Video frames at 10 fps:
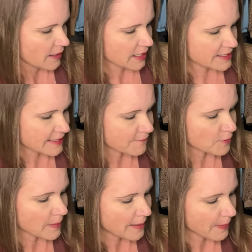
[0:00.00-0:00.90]
except for
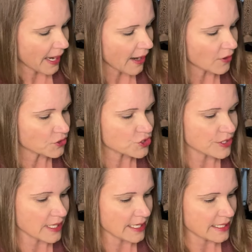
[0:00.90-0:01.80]
my pouch
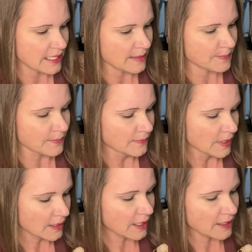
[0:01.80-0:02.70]
that I keep
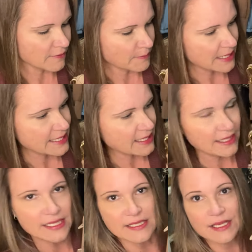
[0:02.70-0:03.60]
kind of my
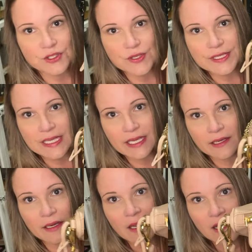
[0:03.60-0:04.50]
daily essentials
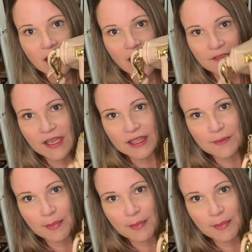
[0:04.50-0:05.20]
in. I've got the